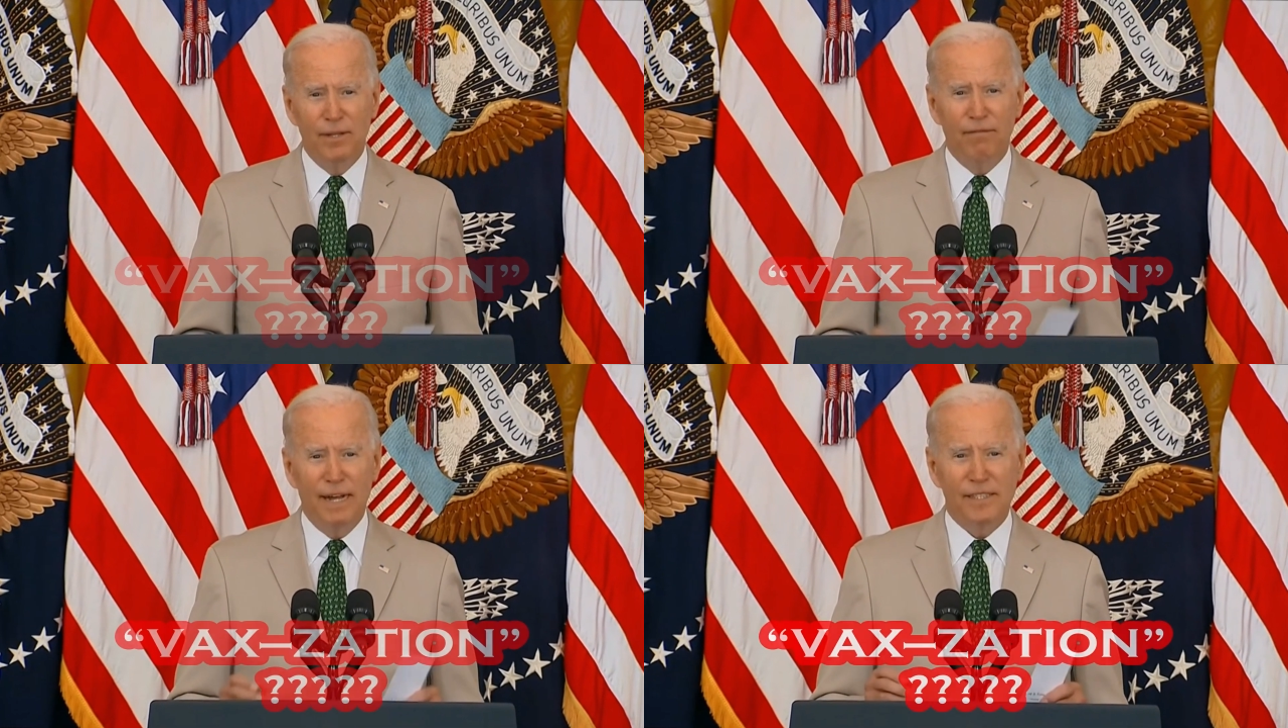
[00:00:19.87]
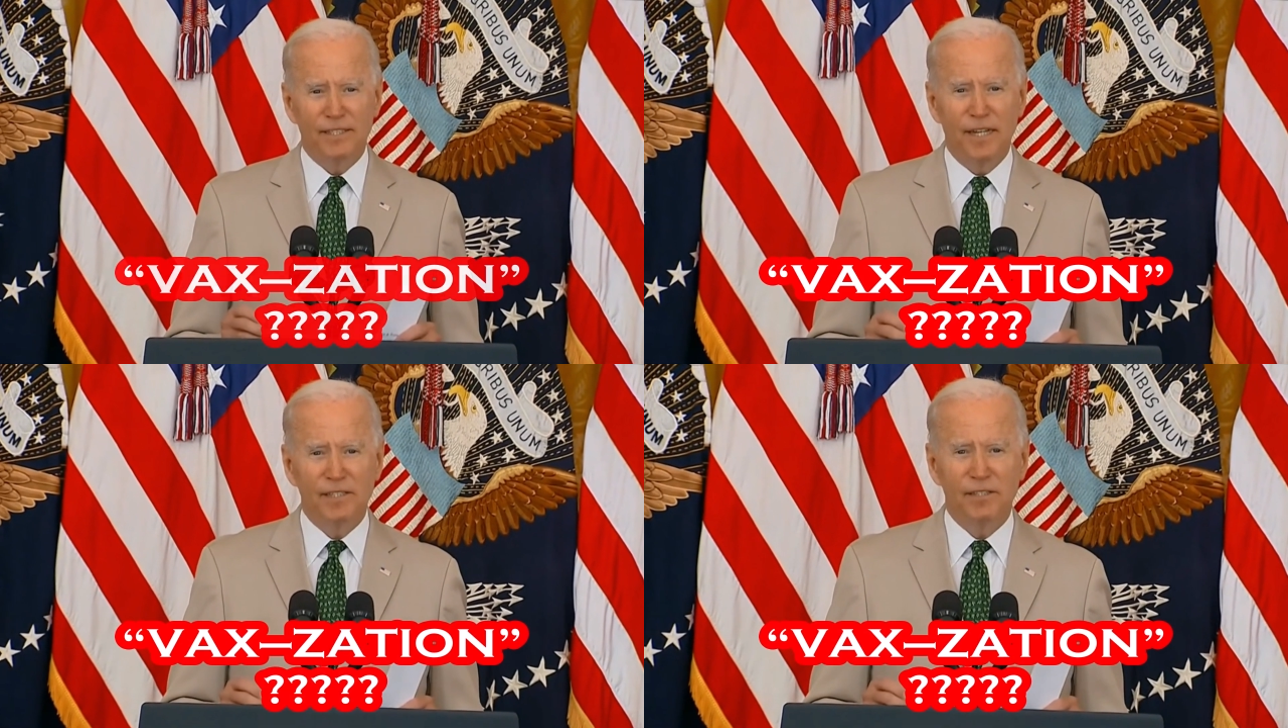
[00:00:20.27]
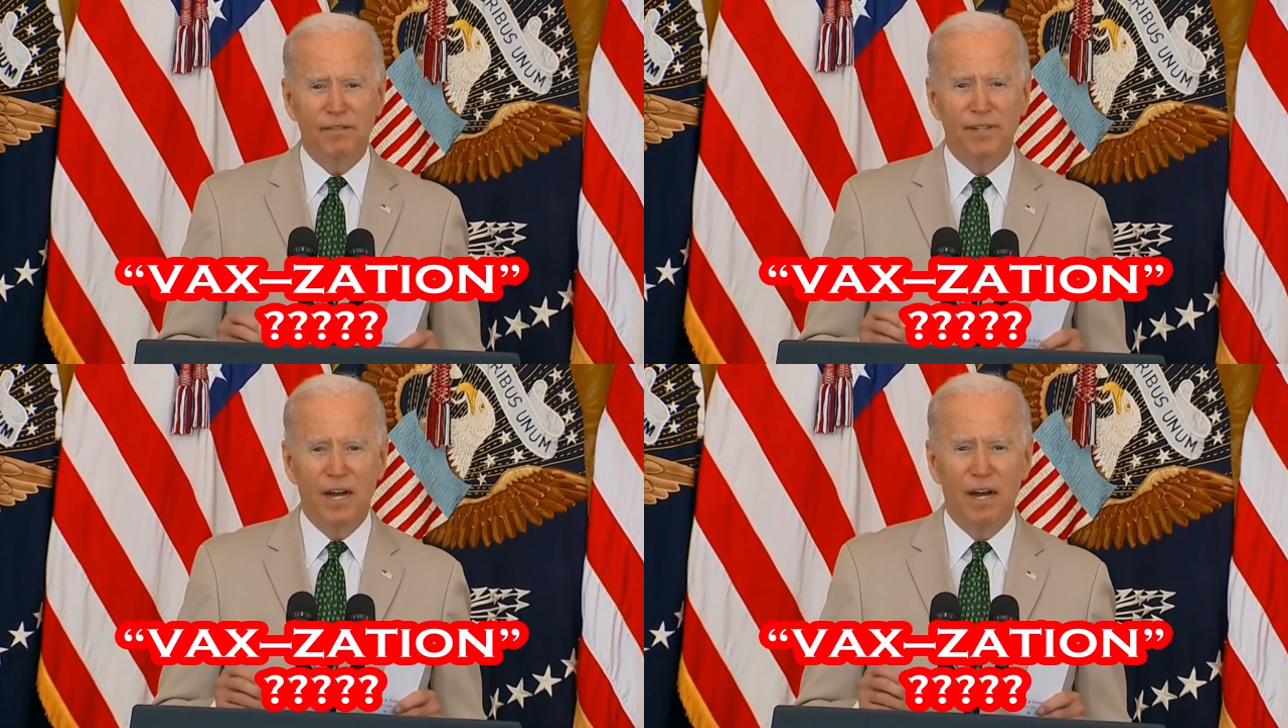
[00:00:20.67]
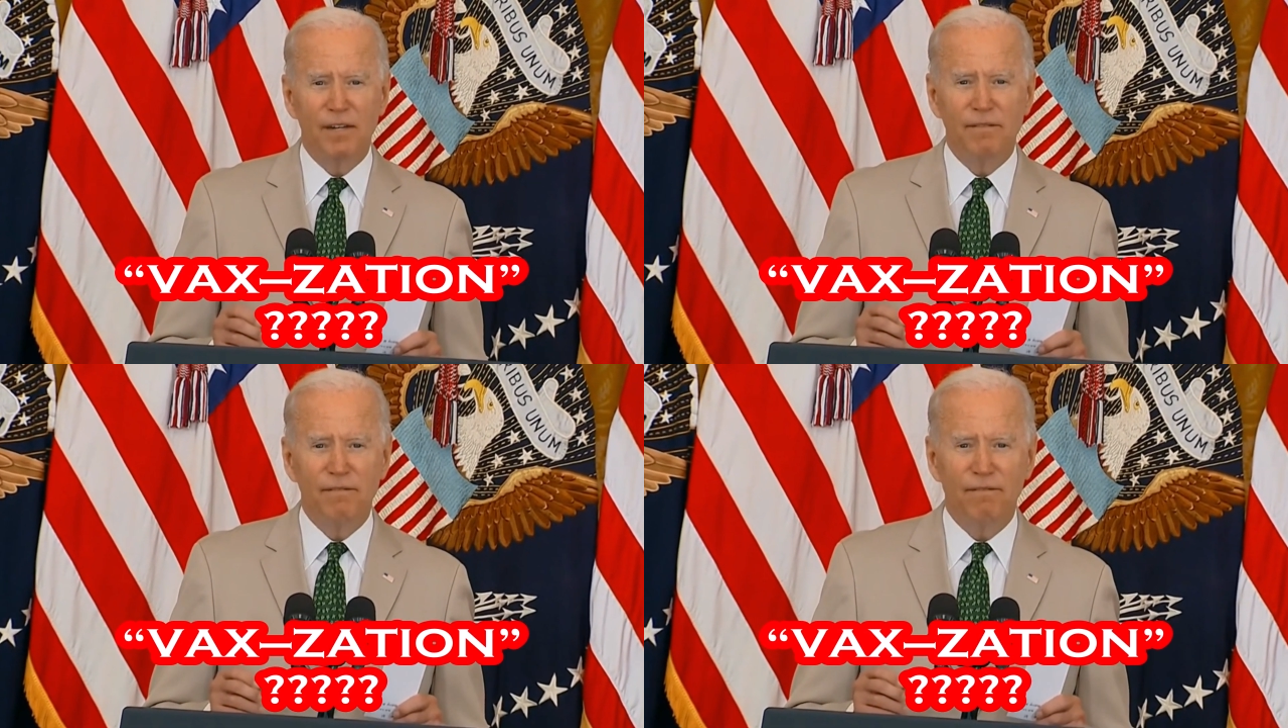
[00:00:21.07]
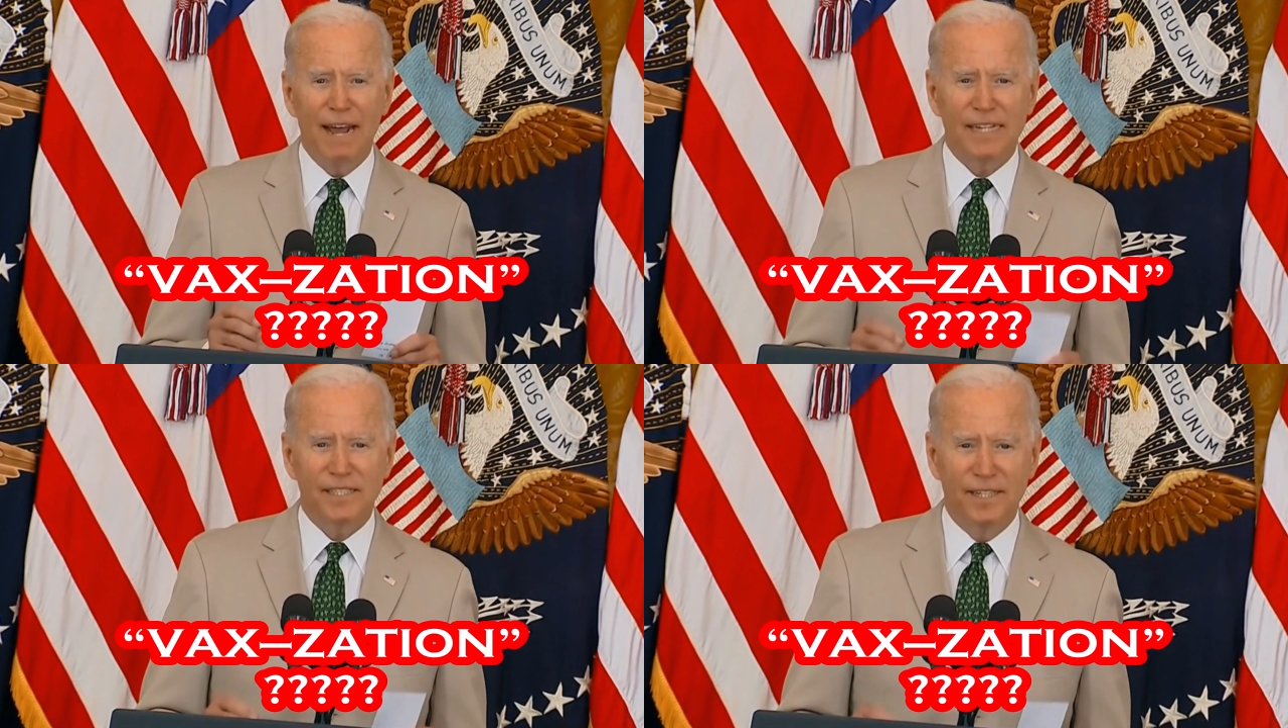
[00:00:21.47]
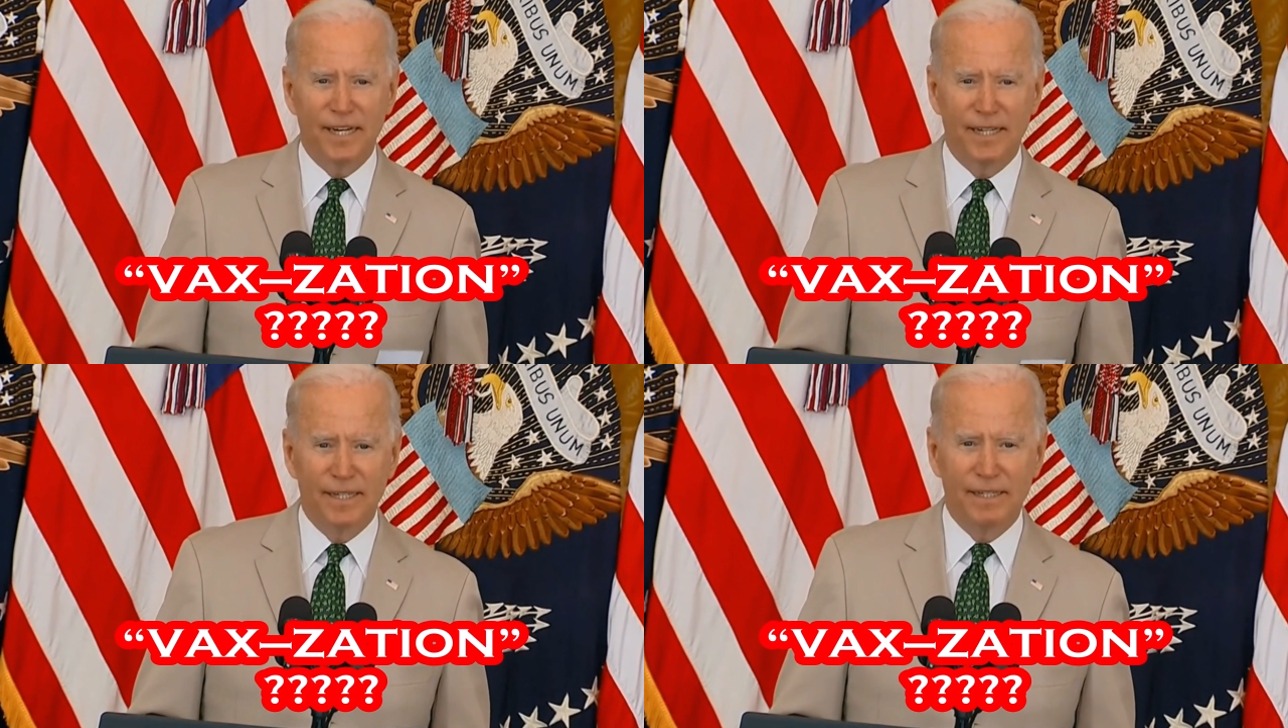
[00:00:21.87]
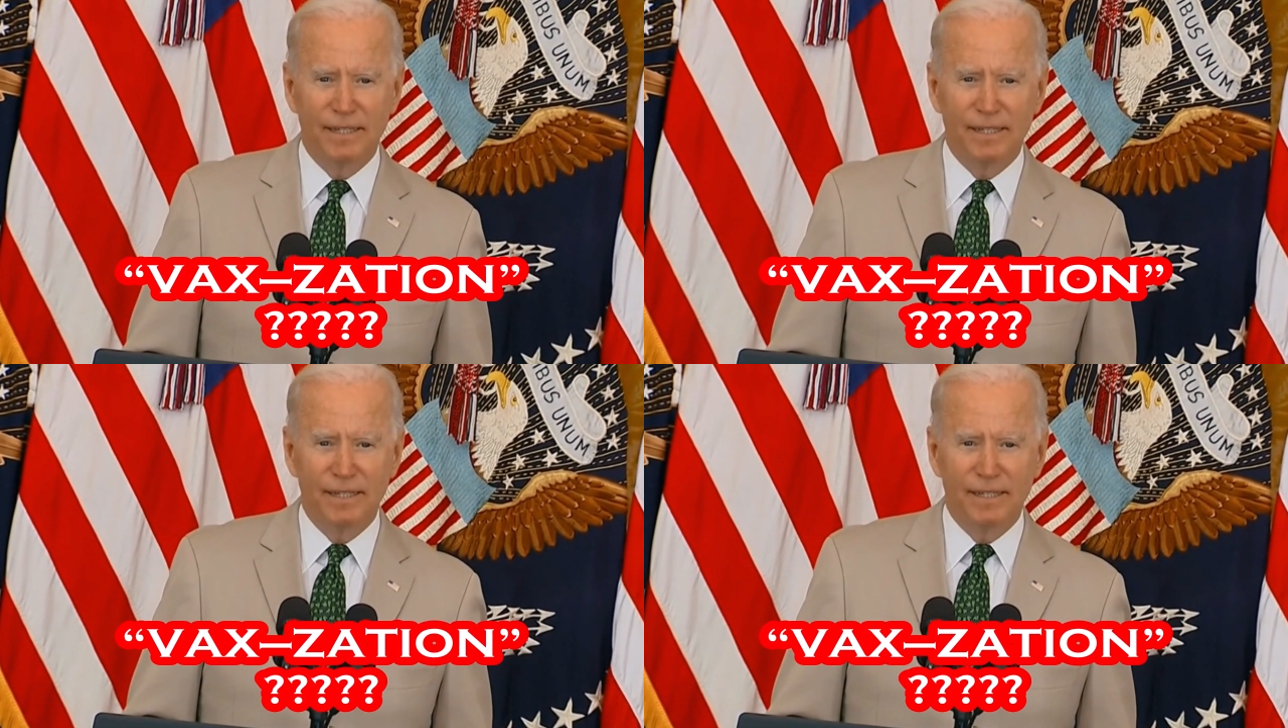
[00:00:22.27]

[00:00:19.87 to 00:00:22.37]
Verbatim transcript: The vaccination of the unvaccinated.